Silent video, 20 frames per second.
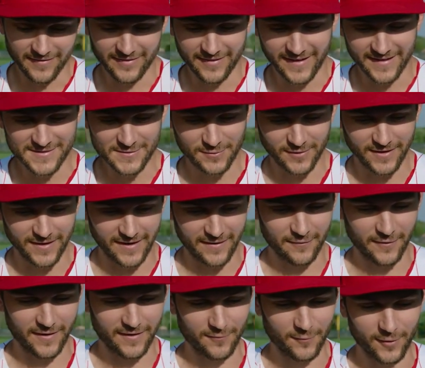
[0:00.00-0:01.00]
I, that's what I,
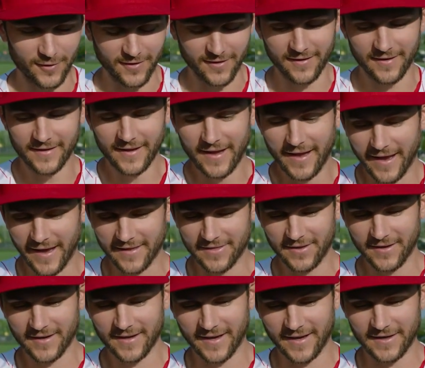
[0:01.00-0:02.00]
I well. I
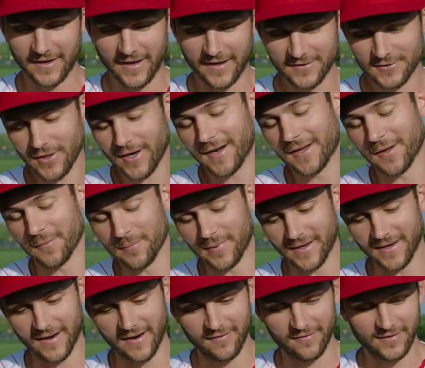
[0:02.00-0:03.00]
think I, I, try to
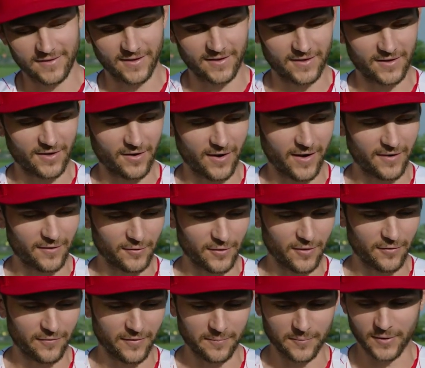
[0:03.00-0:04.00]
compete at everything. You know, I don't
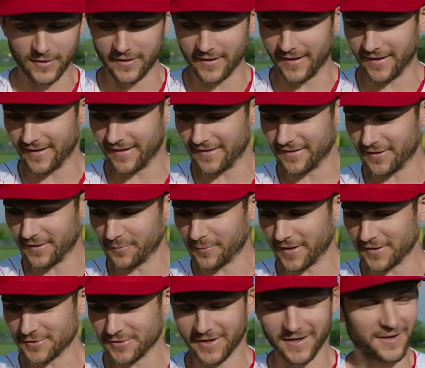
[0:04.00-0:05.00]
know if I'm good at anything,
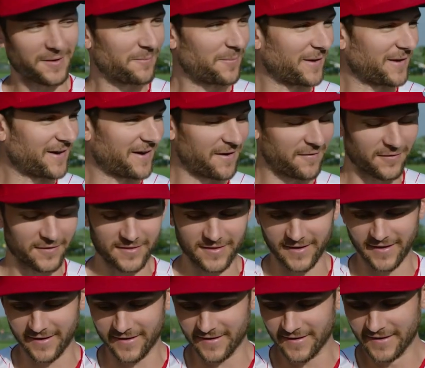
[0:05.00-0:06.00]
but I try to compete at
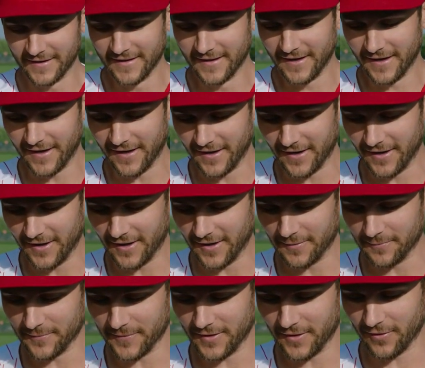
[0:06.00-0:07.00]
everything. And
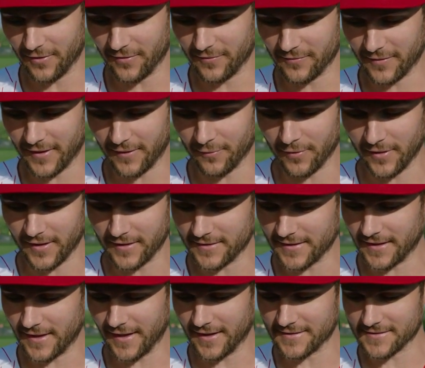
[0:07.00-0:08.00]
um, you know, I run
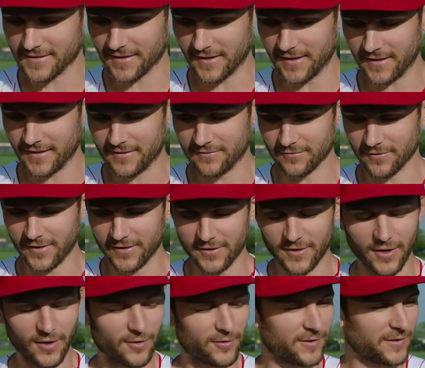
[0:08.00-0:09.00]
into guys like
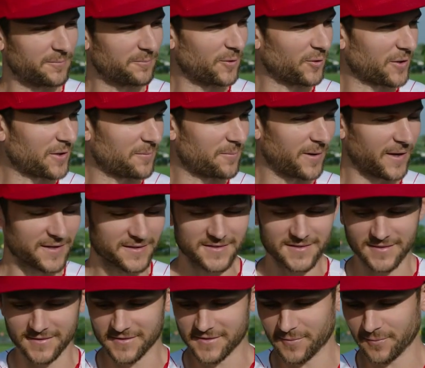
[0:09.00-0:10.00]
Rendon and Mookie
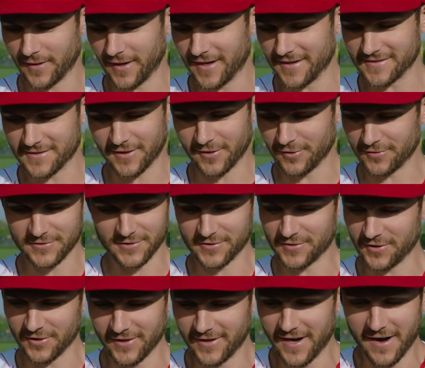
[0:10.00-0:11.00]
Betts and some guys that are
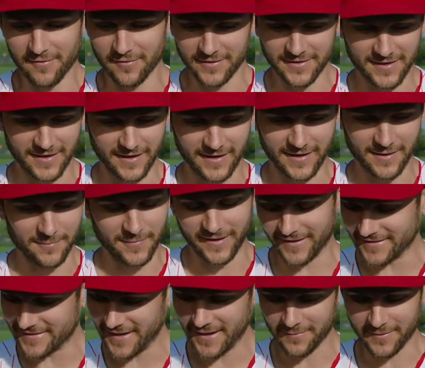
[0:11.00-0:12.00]
just good at everything. And I'm
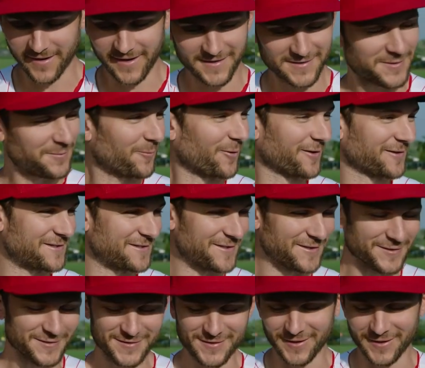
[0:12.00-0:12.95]
like, damn, I got some work to do.